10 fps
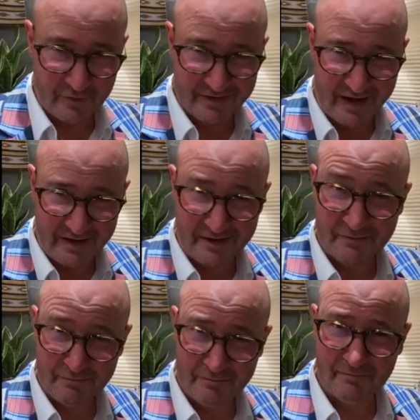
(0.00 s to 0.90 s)
organic,
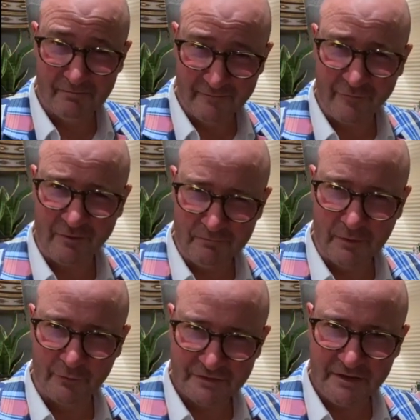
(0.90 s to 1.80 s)
very
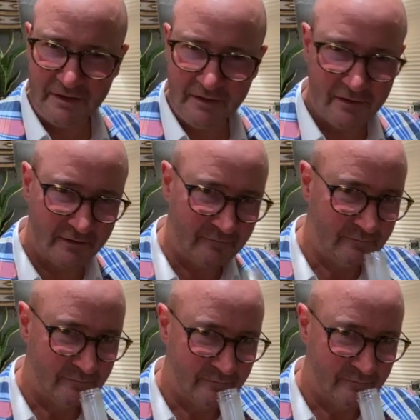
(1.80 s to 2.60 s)
malty kind of,